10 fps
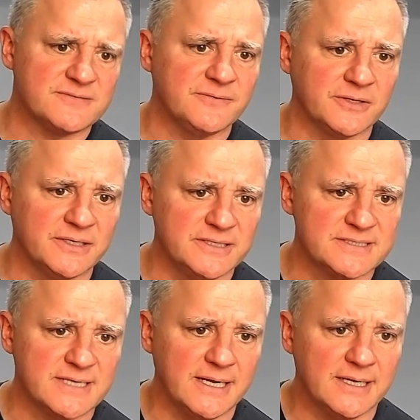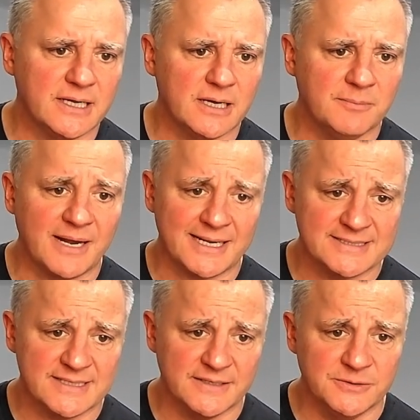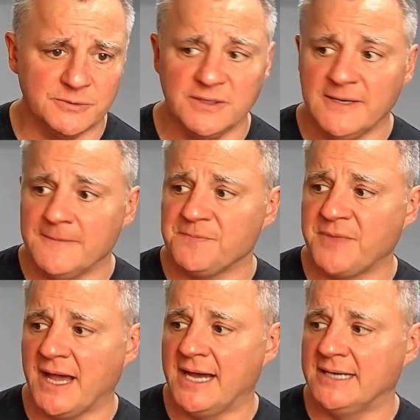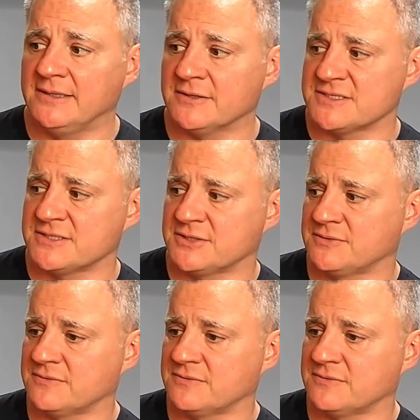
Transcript: does feel good to say, but I can tell you that there's